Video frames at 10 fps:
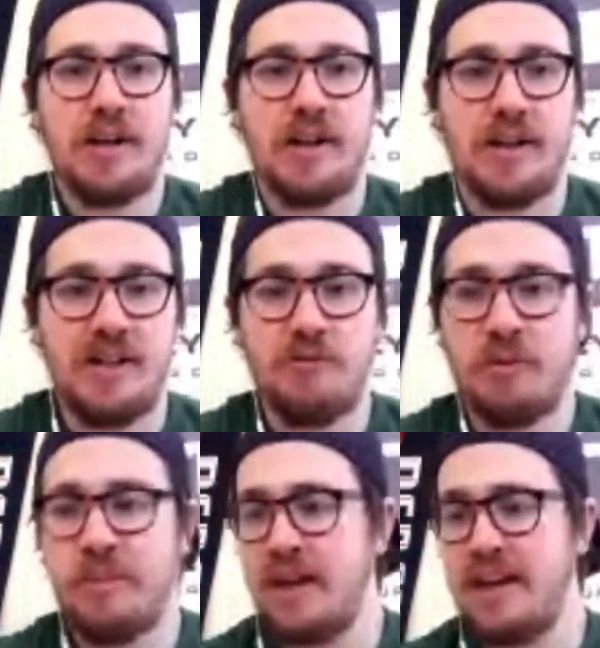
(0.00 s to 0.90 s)
He would
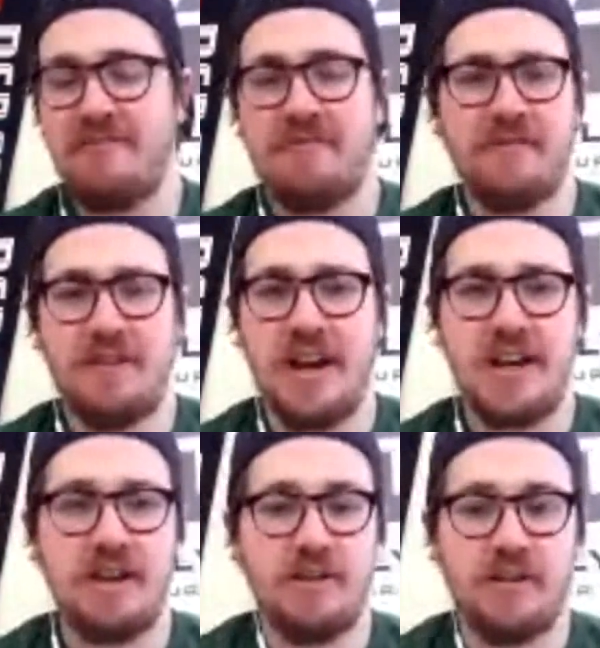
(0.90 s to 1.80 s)
be
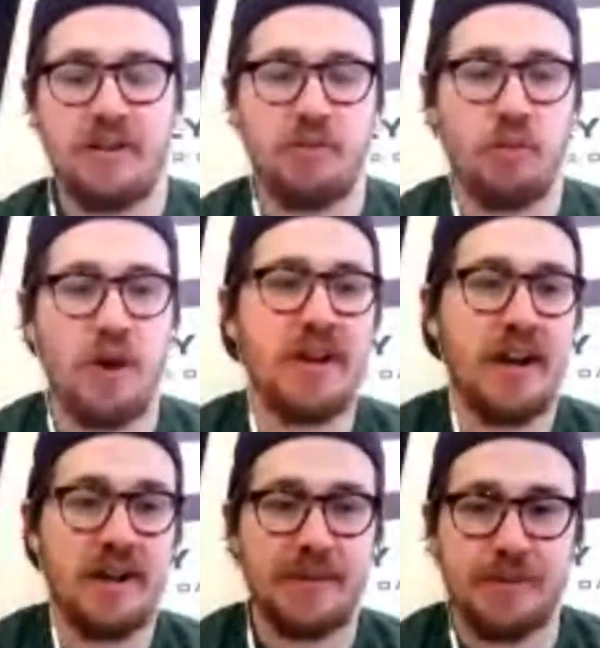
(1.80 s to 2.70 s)
when Knight
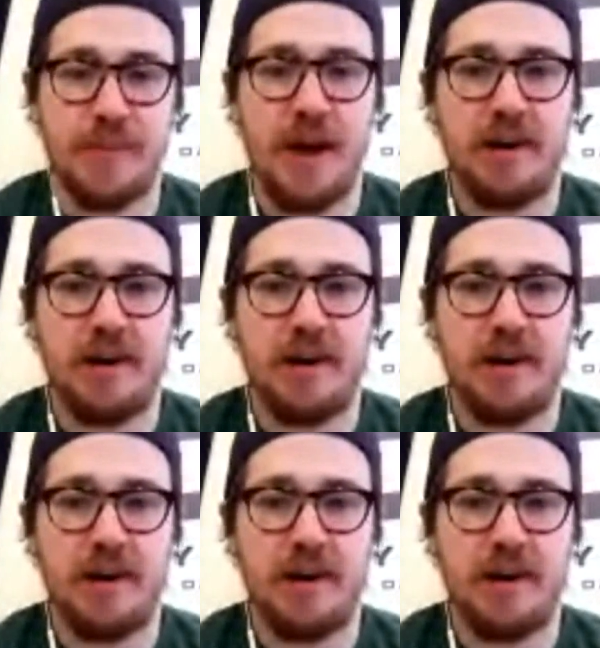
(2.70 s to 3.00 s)
comes back.